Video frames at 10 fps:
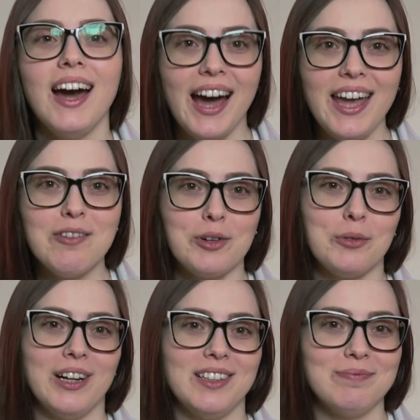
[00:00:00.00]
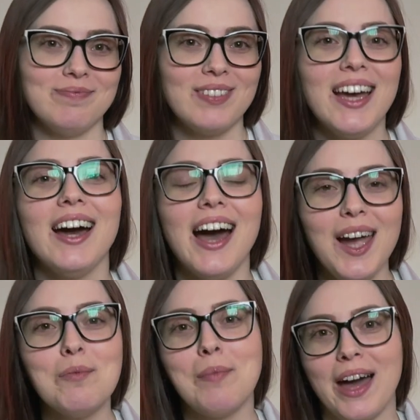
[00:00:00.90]
Hi everyone!
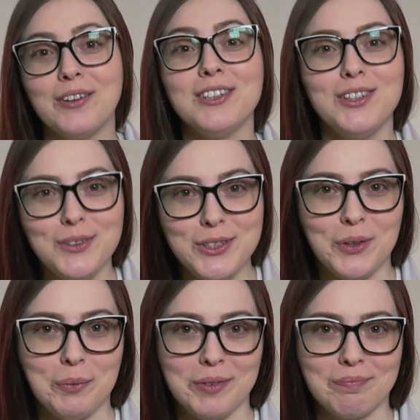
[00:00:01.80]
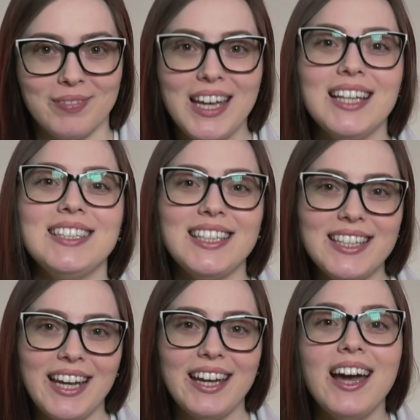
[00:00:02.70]
I am back on YouTube.
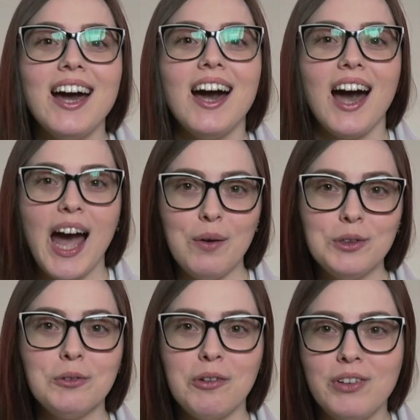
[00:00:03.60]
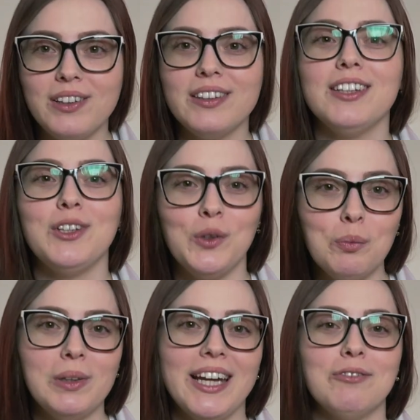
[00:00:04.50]
Today, I will reveal the
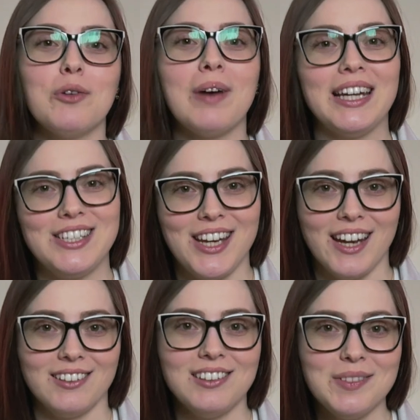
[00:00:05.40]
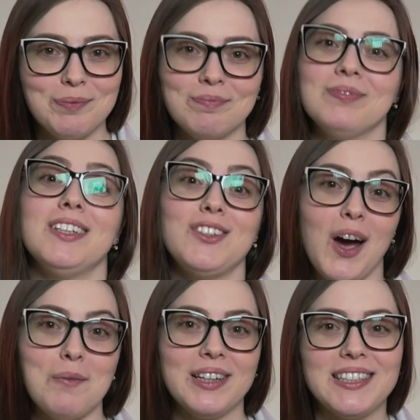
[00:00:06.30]
new plan for my channel, the
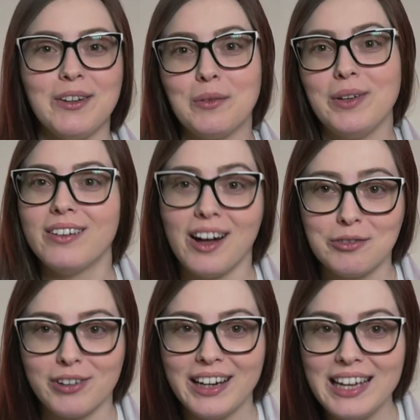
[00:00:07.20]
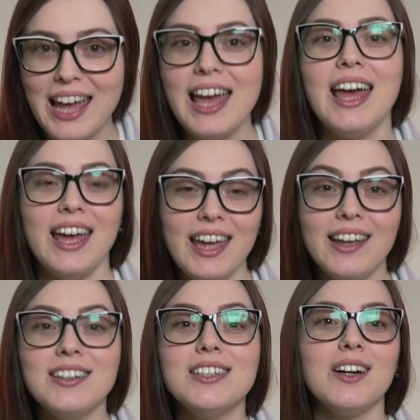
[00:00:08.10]
topics I will be covering,
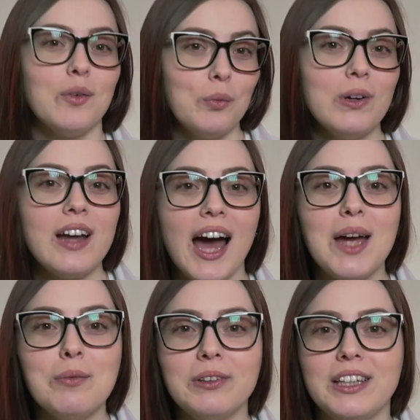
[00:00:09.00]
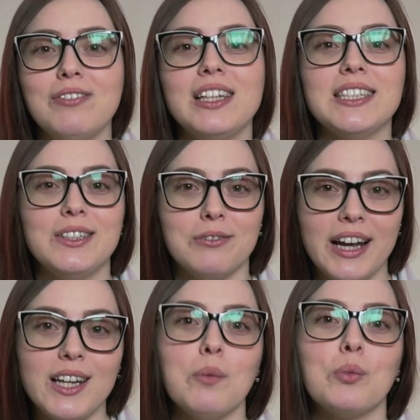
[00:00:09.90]
and what I believe is the
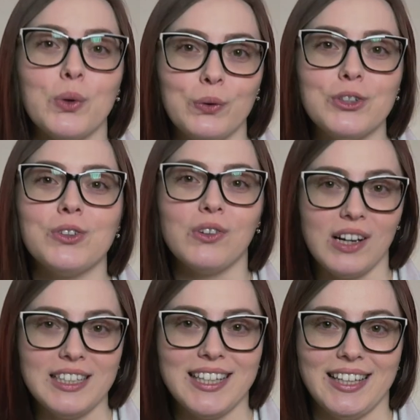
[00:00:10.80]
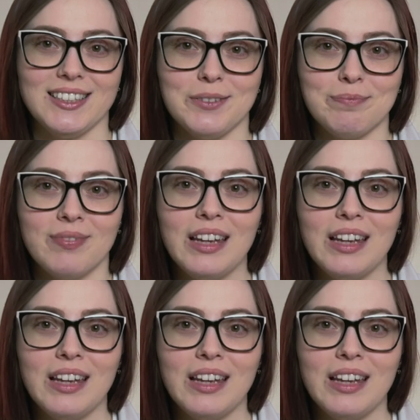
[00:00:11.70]
right approach to content.